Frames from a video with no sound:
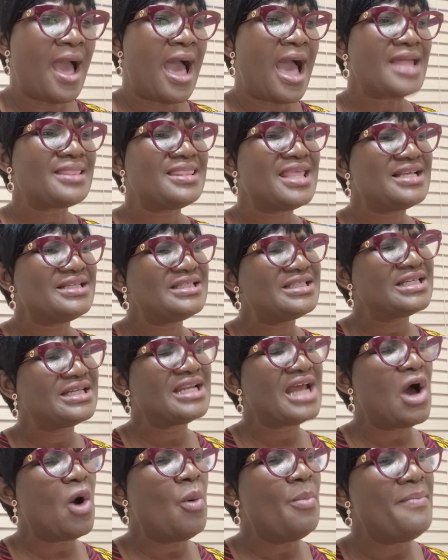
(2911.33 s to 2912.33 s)
And then she
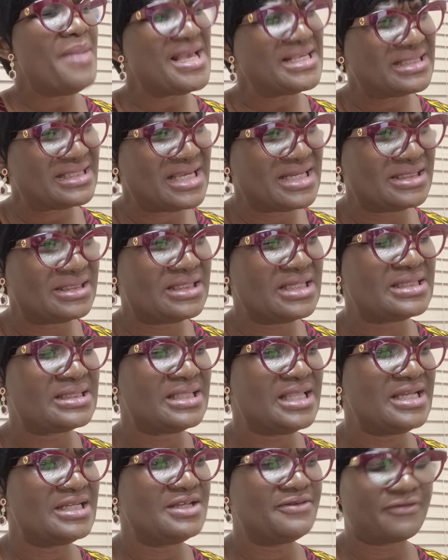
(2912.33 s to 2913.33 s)
now messaged this
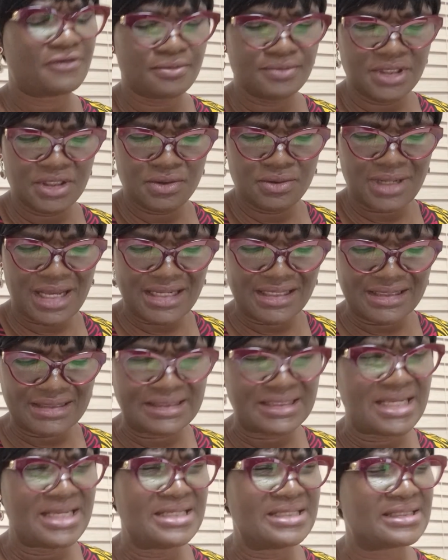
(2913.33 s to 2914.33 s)
lady from the United
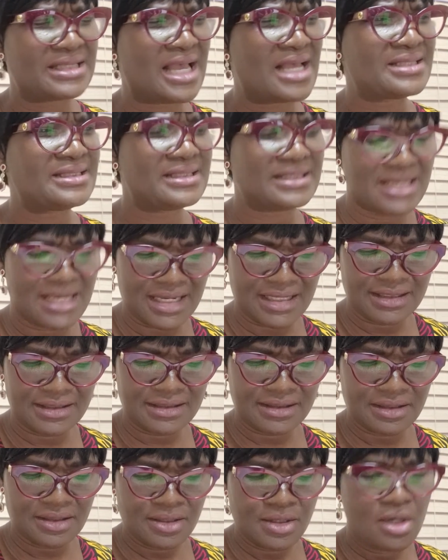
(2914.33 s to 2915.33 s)
States and said,